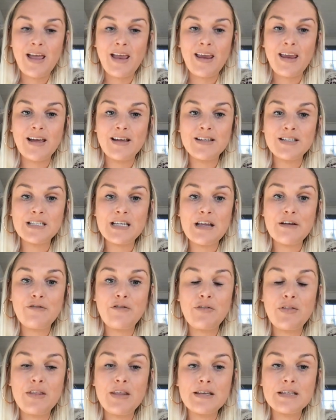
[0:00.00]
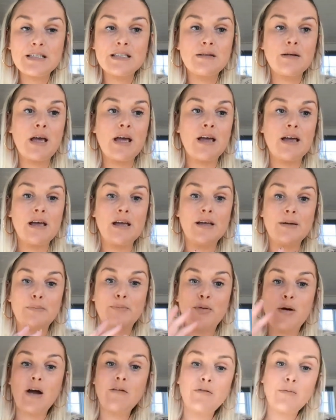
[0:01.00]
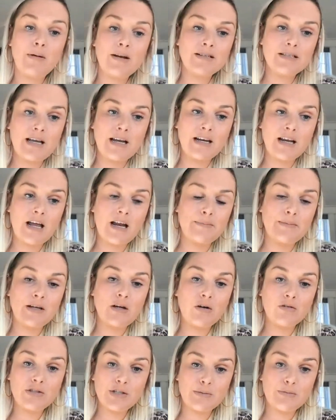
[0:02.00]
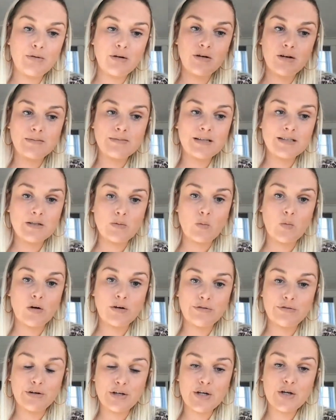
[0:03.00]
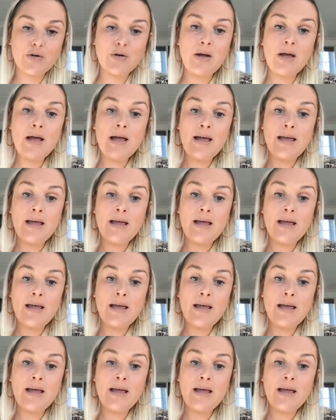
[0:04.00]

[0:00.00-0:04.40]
And if this Profit by Design Academy coaching program doesn't work for you,